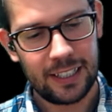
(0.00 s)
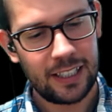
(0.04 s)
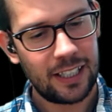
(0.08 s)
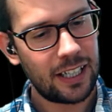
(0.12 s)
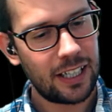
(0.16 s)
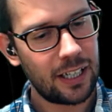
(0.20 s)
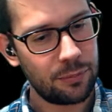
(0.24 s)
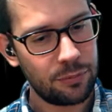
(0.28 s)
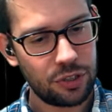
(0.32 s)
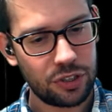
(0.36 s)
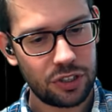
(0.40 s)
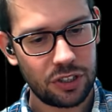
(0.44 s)

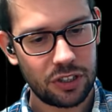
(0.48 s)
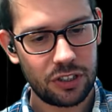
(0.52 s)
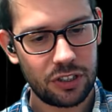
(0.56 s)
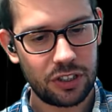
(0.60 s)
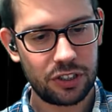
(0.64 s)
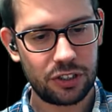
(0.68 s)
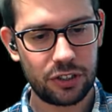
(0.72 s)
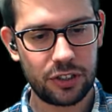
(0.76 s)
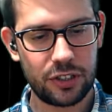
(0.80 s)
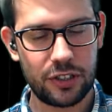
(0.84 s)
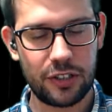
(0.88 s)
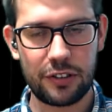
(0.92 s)
I'm just going to
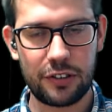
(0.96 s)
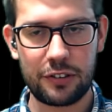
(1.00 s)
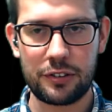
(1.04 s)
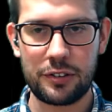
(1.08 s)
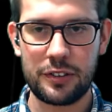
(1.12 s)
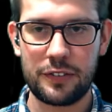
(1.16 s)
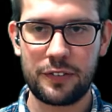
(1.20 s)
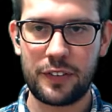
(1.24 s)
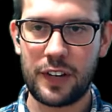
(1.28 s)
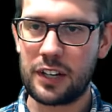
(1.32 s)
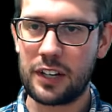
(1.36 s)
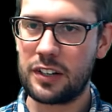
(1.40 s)
show you
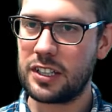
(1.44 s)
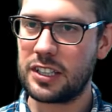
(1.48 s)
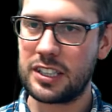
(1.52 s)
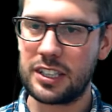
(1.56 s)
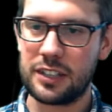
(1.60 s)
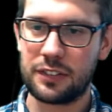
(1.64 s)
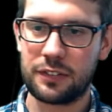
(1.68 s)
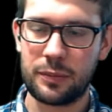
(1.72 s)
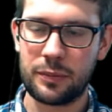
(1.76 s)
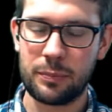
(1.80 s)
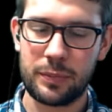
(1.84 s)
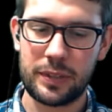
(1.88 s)
through various
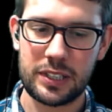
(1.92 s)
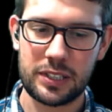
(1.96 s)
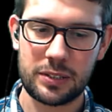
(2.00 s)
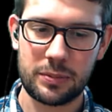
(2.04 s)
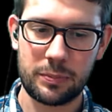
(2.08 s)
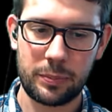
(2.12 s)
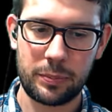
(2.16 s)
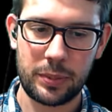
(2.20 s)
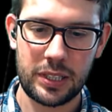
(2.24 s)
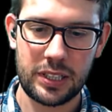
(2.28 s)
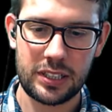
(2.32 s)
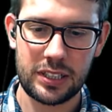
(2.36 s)
different bits
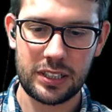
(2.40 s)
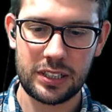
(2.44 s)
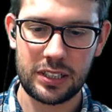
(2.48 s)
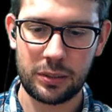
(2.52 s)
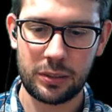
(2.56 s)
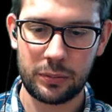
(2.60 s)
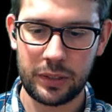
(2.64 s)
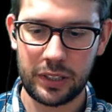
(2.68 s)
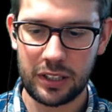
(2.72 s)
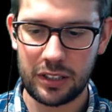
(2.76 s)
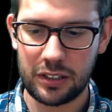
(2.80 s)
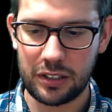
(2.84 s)
and pieces that
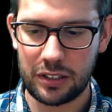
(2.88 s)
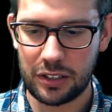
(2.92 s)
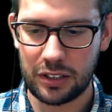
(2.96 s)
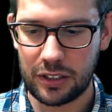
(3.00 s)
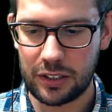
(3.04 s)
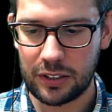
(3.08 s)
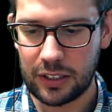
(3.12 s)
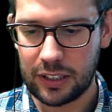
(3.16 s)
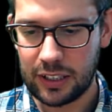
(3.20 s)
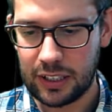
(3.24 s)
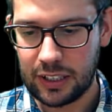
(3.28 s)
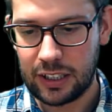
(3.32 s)
we can
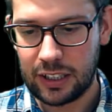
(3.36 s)
do